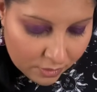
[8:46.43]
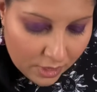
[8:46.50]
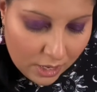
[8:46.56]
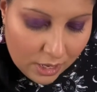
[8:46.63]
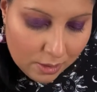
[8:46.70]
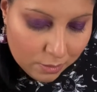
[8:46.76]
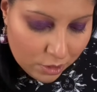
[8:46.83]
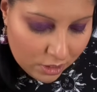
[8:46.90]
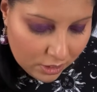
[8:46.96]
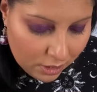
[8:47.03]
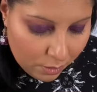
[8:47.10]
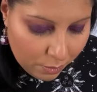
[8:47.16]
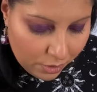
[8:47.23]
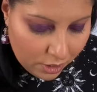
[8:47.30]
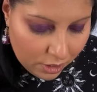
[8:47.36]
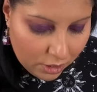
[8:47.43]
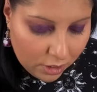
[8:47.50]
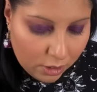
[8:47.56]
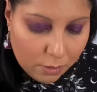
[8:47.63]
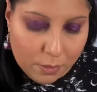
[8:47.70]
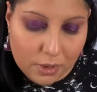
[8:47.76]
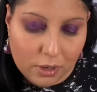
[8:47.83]
and I'm just gonna put a
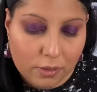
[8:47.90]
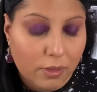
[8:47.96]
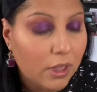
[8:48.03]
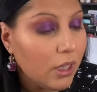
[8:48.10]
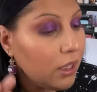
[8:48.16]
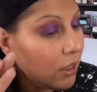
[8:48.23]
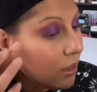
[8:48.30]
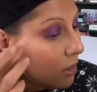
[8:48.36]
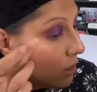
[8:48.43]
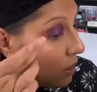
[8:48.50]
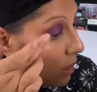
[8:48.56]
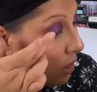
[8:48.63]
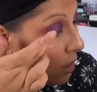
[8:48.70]
little bit of this